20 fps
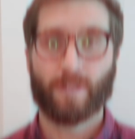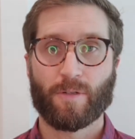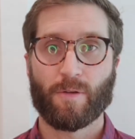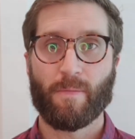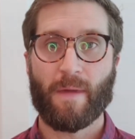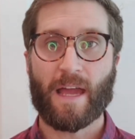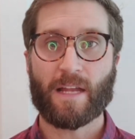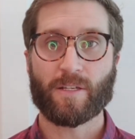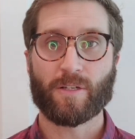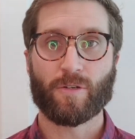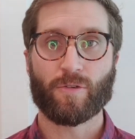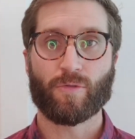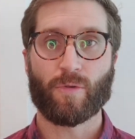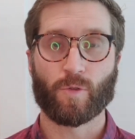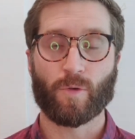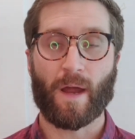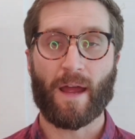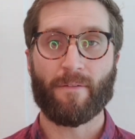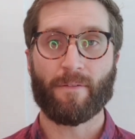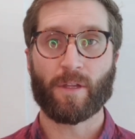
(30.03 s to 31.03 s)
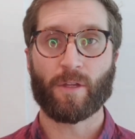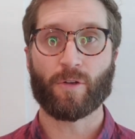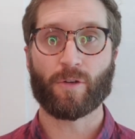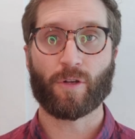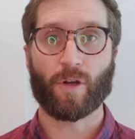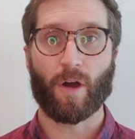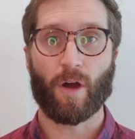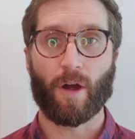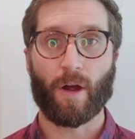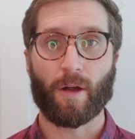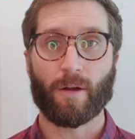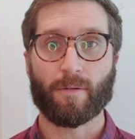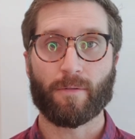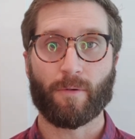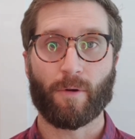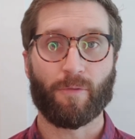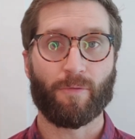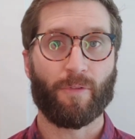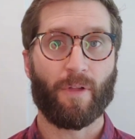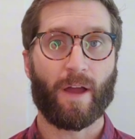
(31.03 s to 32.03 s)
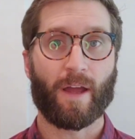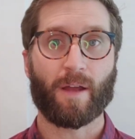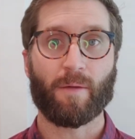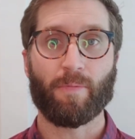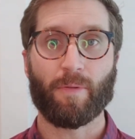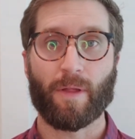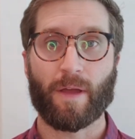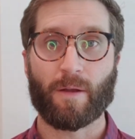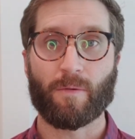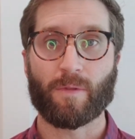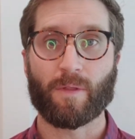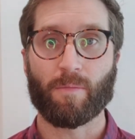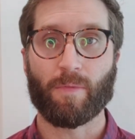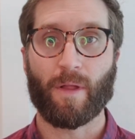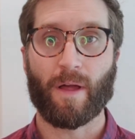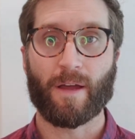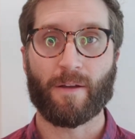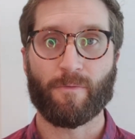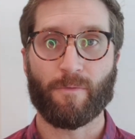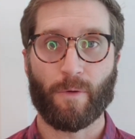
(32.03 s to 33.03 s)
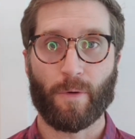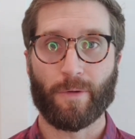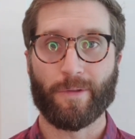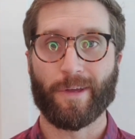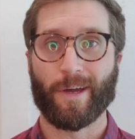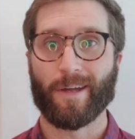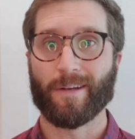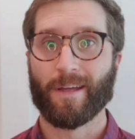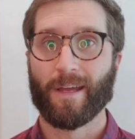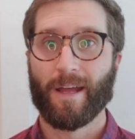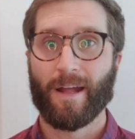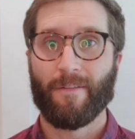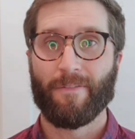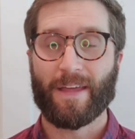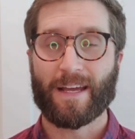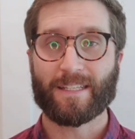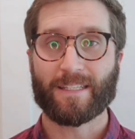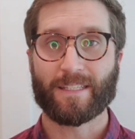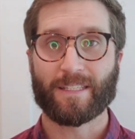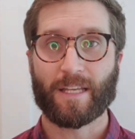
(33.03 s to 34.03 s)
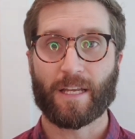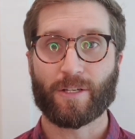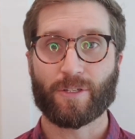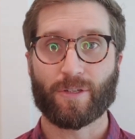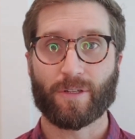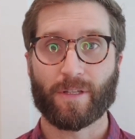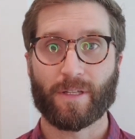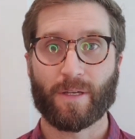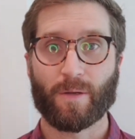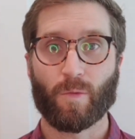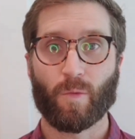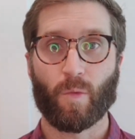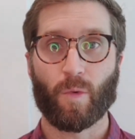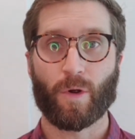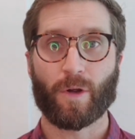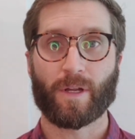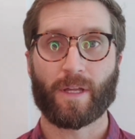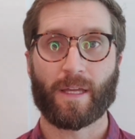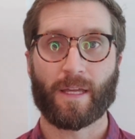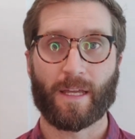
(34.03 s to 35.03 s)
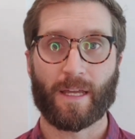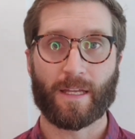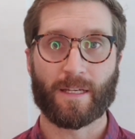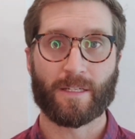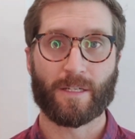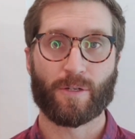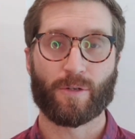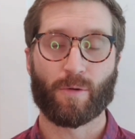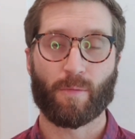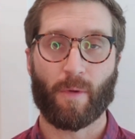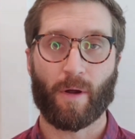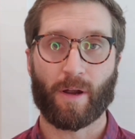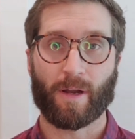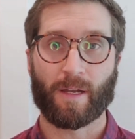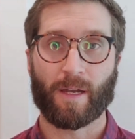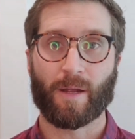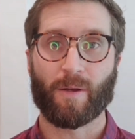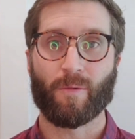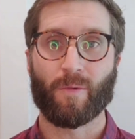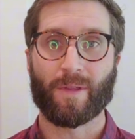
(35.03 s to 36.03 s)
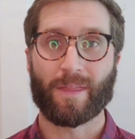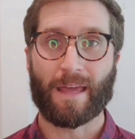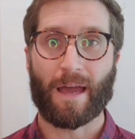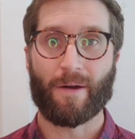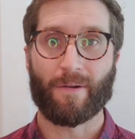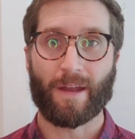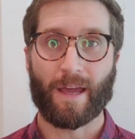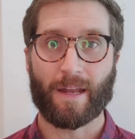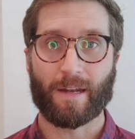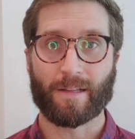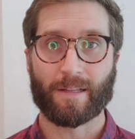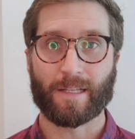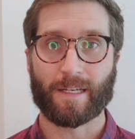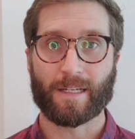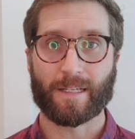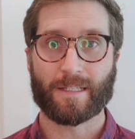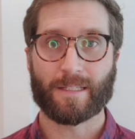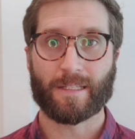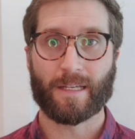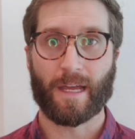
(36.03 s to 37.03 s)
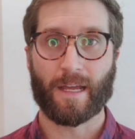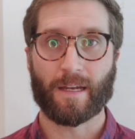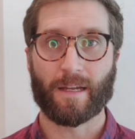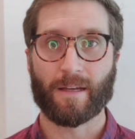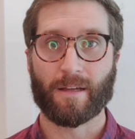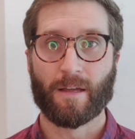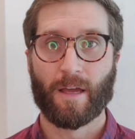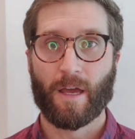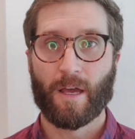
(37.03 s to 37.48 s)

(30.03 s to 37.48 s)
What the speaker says: So imagine driving your car or flying a plane with a blindfold on. That's essentially working in digital marketing without analytics data.